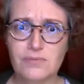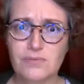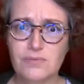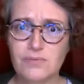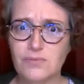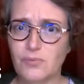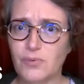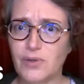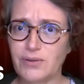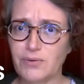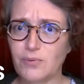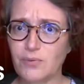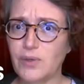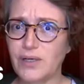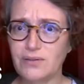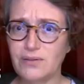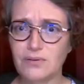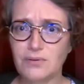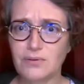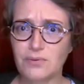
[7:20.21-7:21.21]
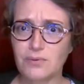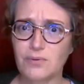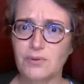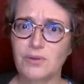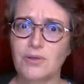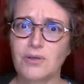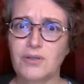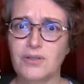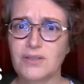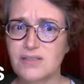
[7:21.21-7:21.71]
What?
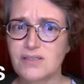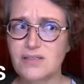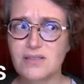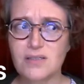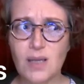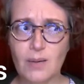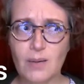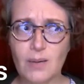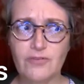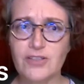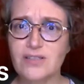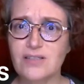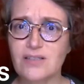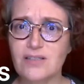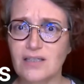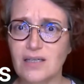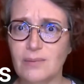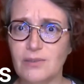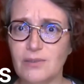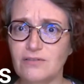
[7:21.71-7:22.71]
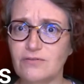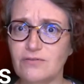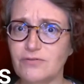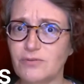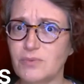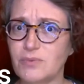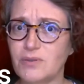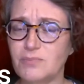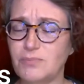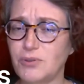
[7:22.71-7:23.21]
This is obviously coming
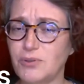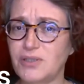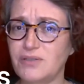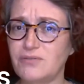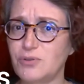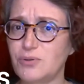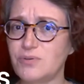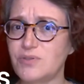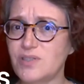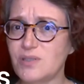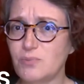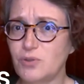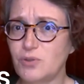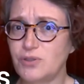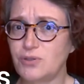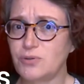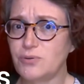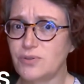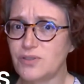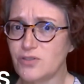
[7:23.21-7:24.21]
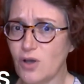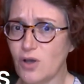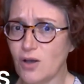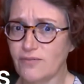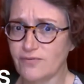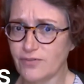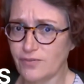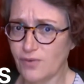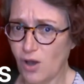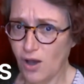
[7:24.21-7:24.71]
from the point of view of someone who is
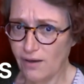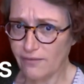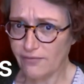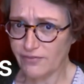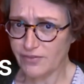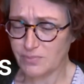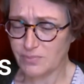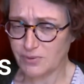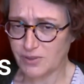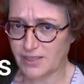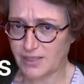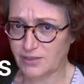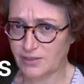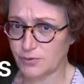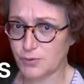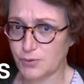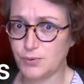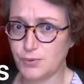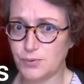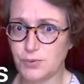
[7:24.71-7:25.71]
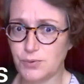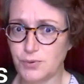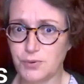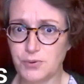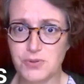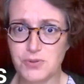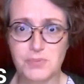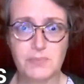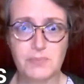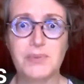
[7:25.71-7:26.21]
off the planet.
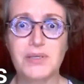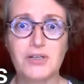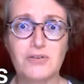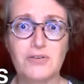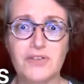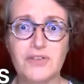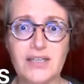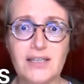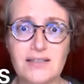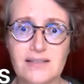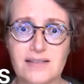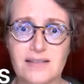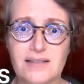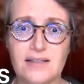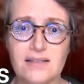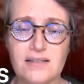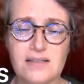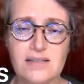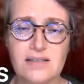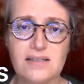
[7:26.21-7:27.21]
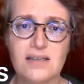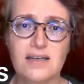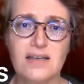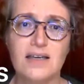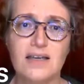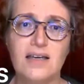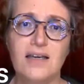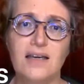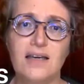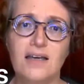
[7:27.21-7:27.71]
Whose POV is this?
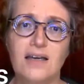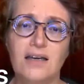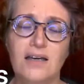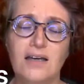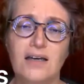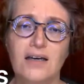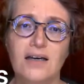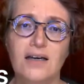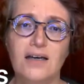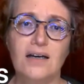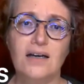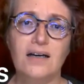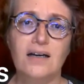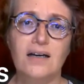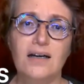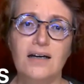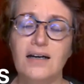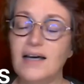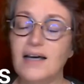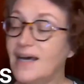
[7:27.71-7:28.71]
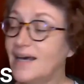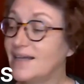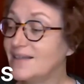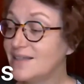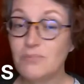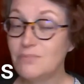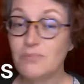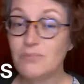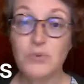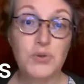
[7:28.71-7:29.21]
And
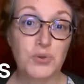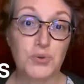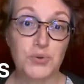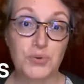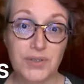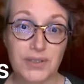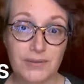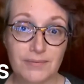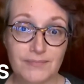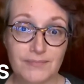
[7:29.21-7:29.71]
then mood.